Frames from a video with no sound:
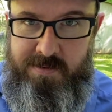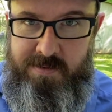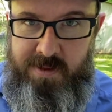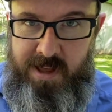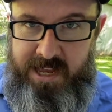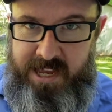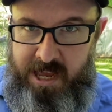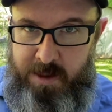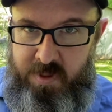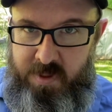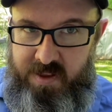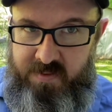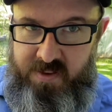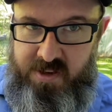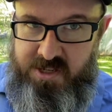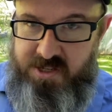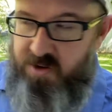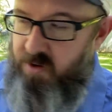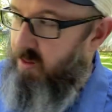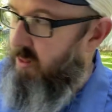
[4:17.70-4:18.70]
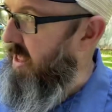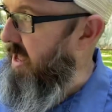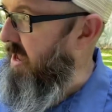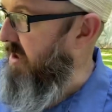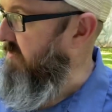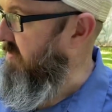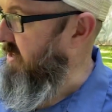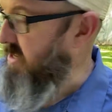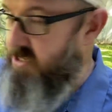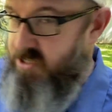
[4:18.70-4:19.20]
I can't believe he's still
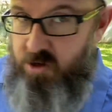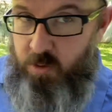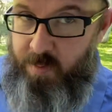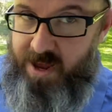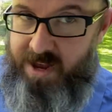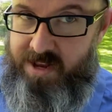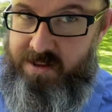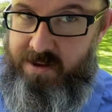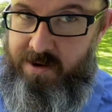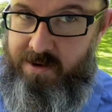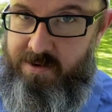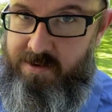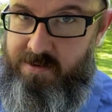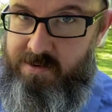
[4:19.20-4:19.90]
alive. He's still back there.